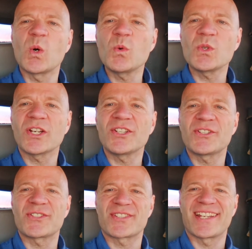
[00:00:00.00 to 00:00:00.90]
own
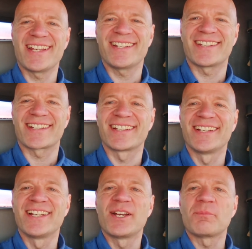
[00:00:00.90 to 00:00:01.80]

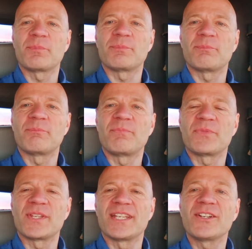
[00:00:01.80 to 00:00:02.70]

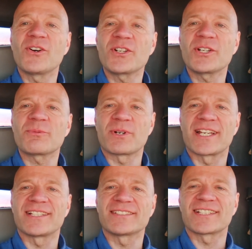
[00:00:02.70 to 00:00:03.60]
understanding. In all your
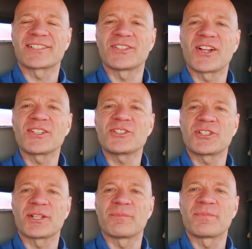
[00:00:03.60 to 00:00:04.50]
ways
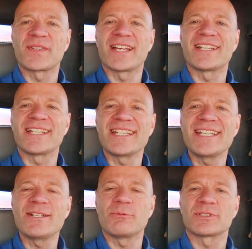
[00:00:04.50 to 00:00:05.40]
acknowledge Him, and
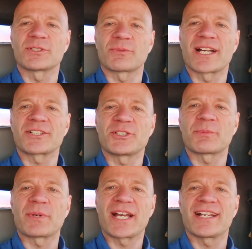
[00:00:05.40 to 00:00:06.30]
He will direct
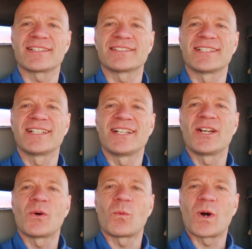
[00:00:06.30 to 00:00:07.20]
your paths."
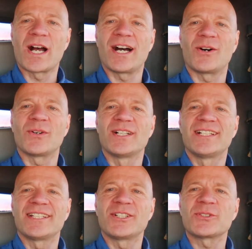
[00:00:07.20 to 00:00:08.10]
Wow,
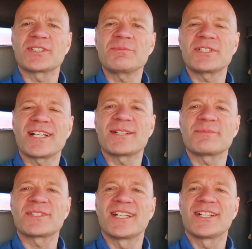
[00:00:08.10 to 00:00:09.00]
you know
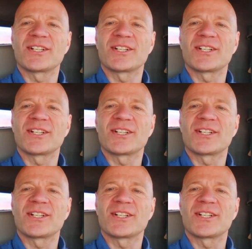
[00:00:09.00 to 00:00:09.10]
sometimes